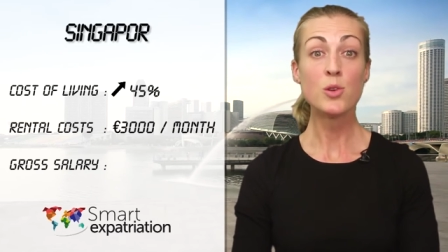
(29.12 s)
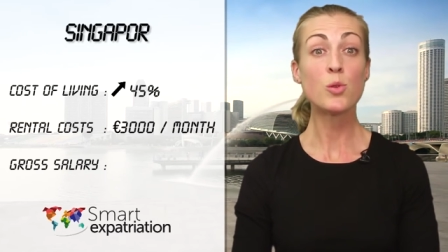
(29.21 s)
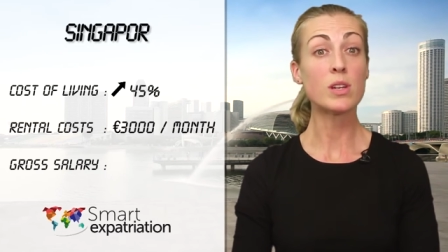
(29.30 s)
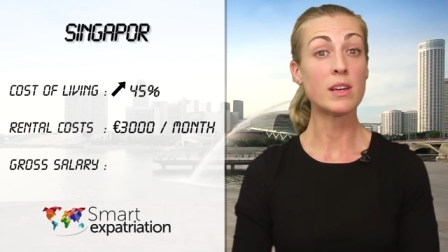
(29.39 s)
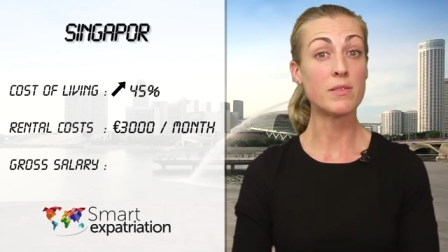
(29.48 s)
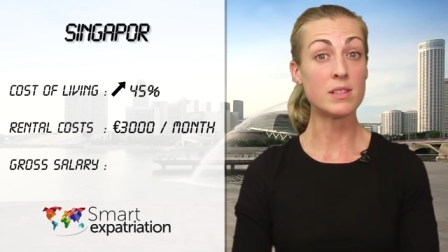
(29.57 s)
you
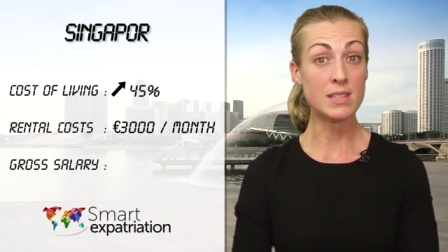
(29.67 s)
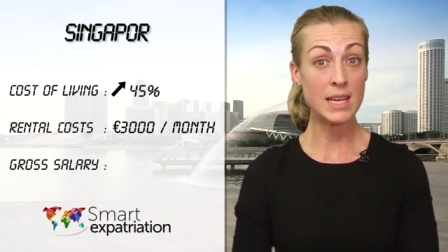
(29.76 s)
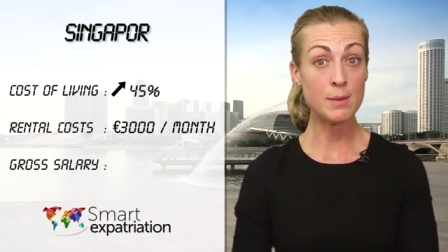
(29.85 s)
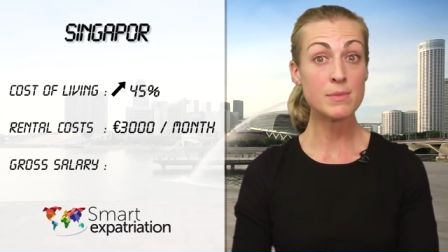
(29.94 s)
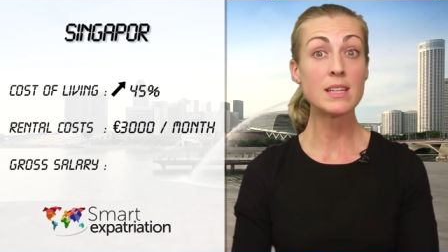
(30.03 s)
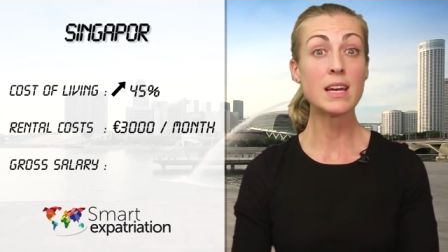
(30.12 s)
could have the
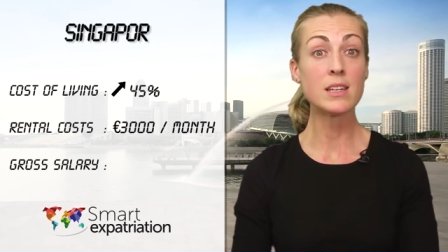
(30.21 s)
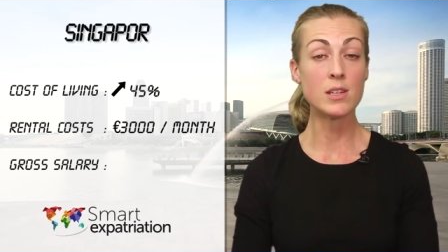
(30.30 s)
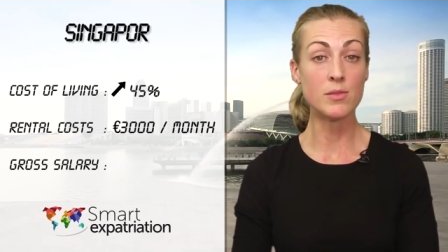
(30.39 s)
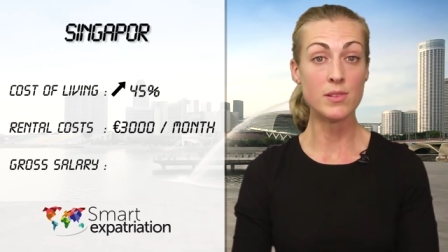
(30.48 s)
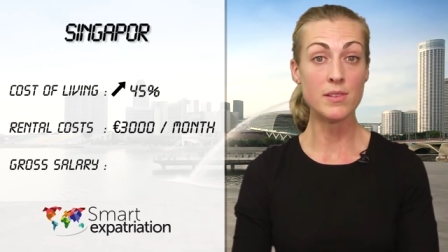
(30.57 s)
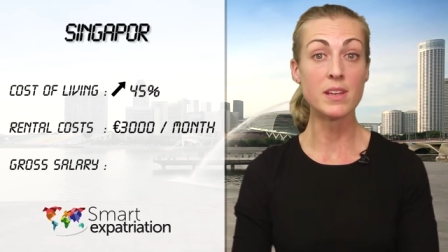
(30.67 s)
same standard
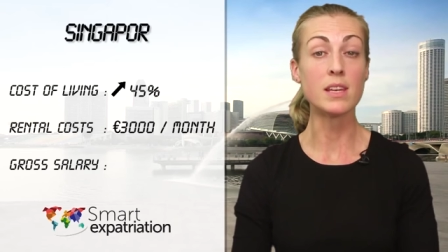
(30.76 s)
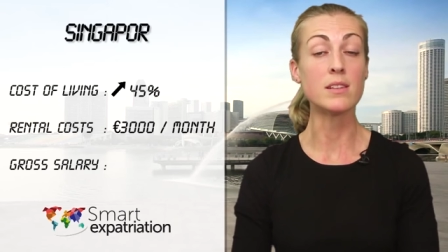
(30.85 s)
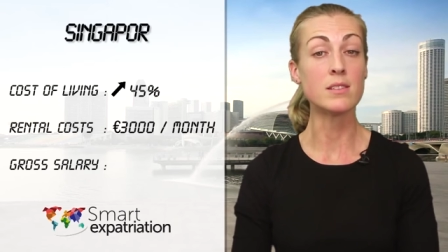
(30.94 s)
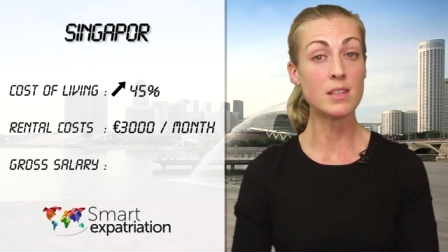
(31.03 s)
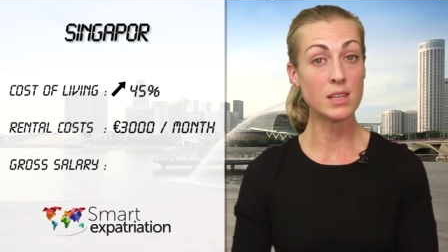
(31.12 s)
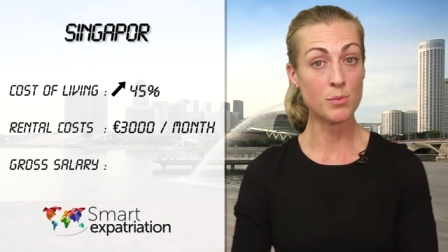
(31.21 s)
of living in
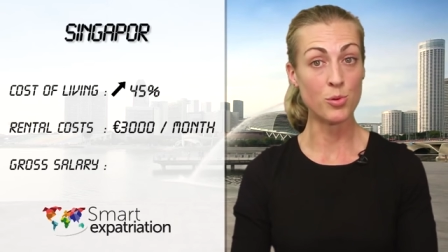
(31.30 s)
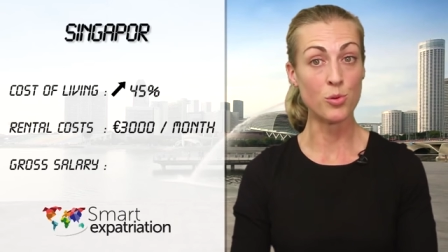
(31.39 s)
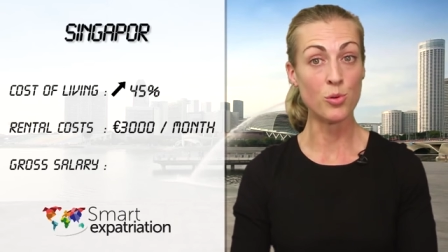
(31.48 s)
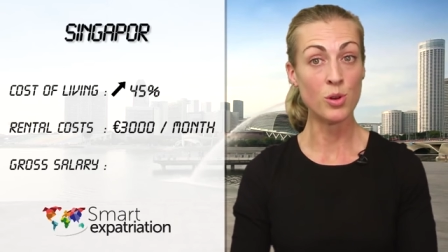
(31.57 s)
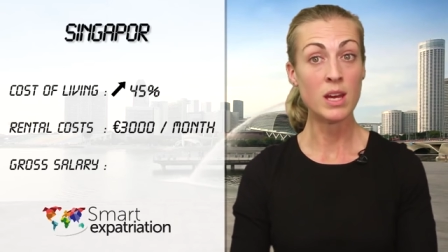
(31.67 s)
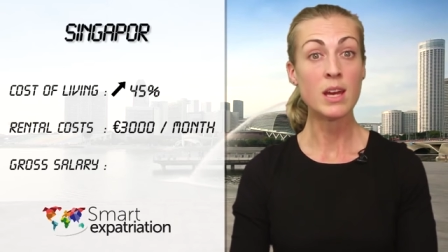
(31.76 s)

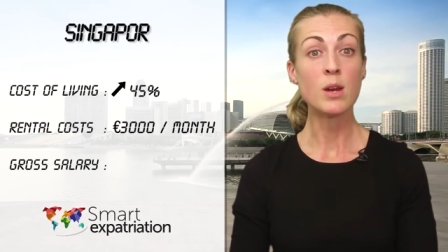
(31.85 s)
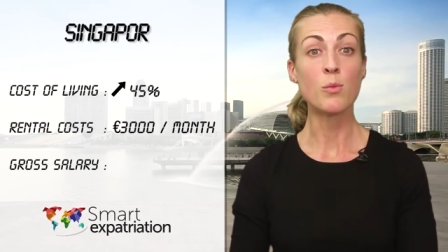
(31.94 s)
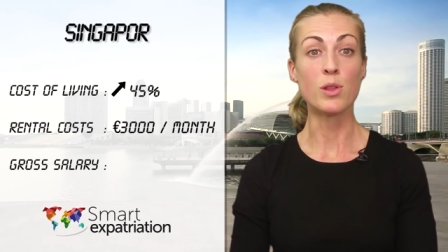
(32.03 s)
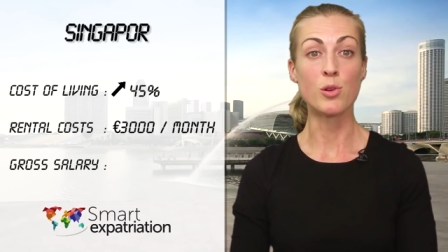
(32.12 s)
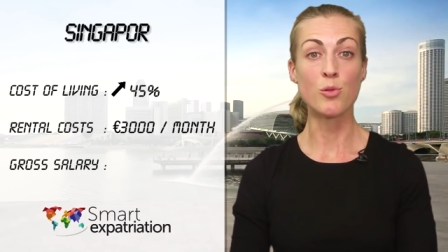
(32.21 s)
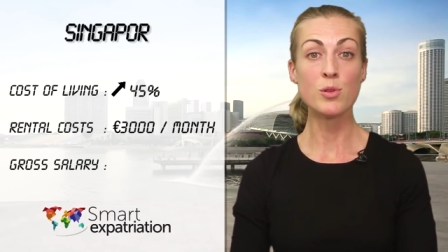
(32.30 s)
Singapore
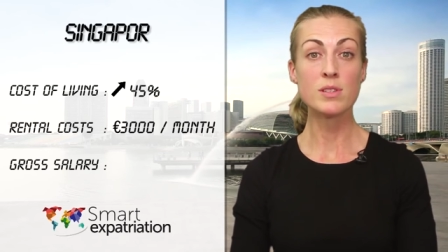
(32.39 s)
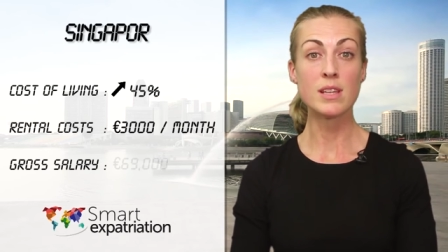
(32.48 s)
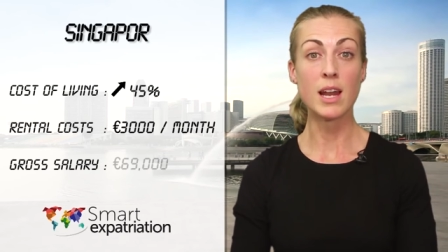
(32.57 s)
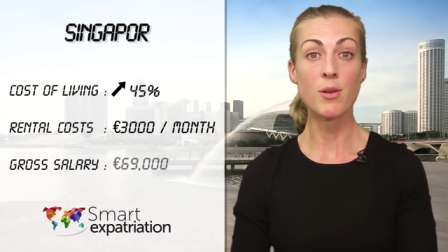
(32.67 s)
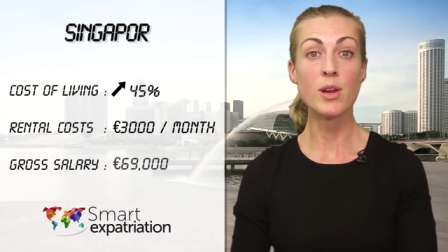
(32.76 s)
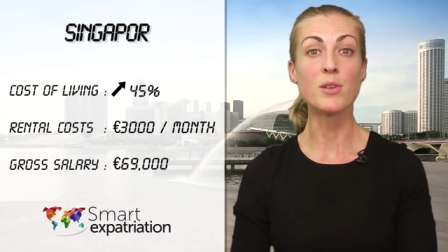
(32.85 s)
with a gross
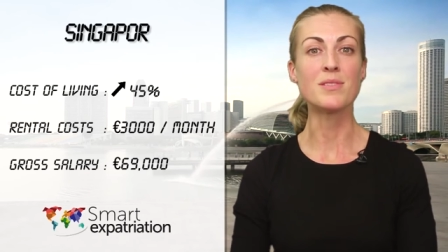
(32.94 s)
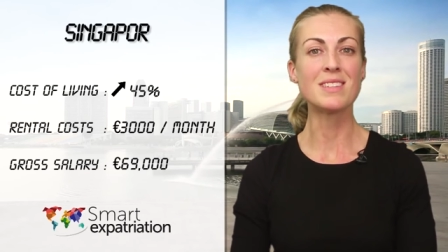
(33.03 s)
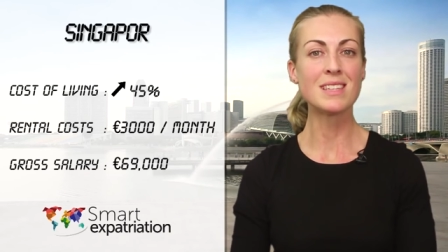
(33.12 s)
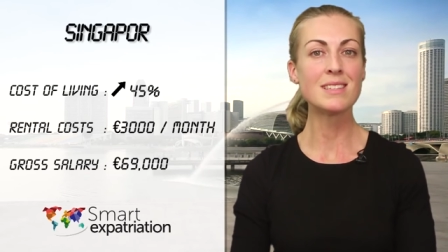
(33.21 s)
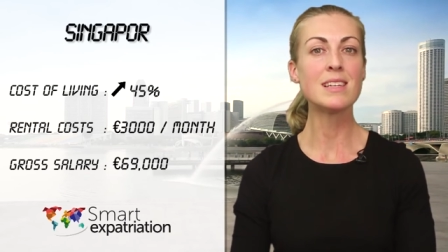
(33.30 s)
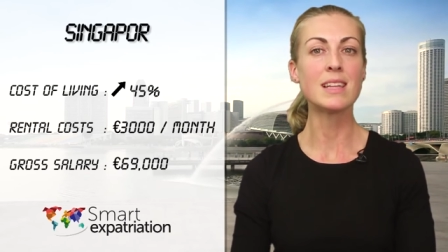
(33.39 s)
salary of
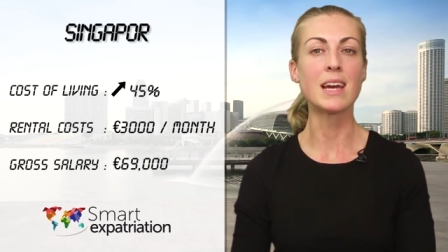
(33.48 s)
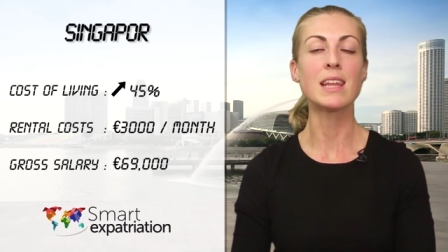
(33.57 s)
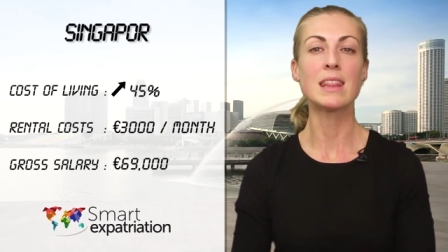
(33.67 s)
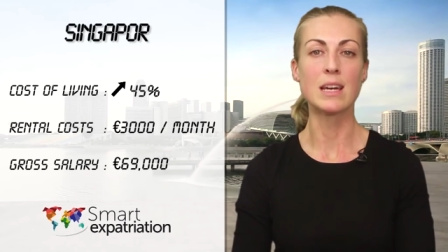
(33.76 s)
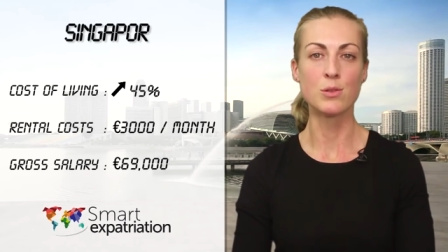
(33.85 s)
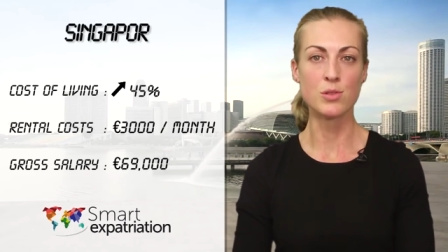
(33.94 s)

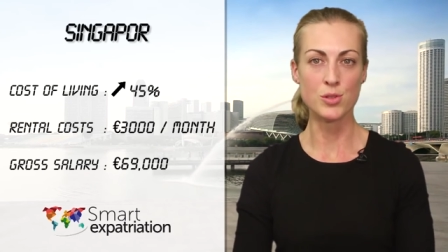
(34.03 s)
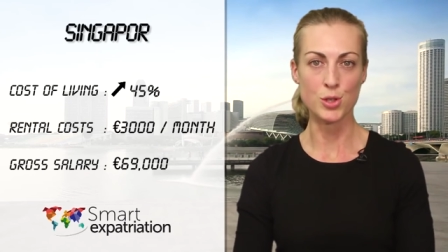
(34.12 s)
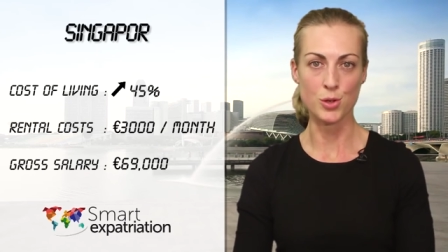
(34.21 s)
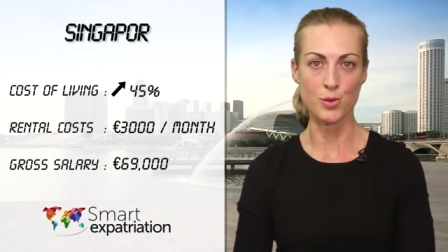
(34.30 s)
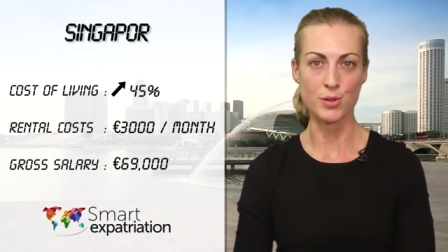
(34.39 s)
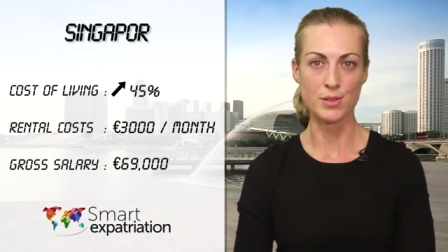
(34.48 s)
69,000
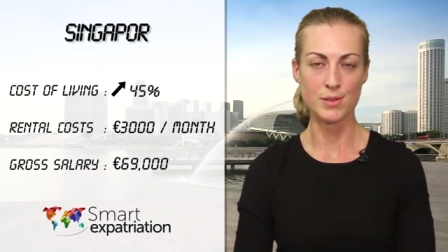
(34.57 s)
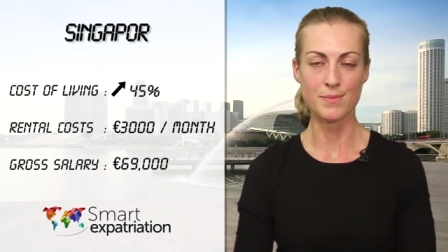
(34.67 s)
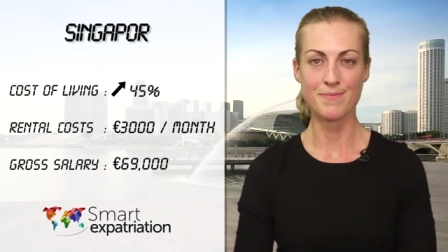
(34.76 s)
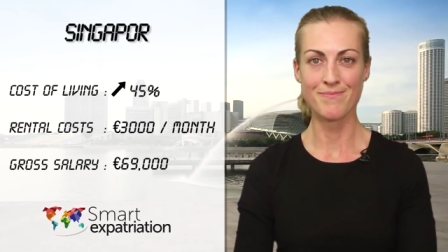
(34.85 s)
euros.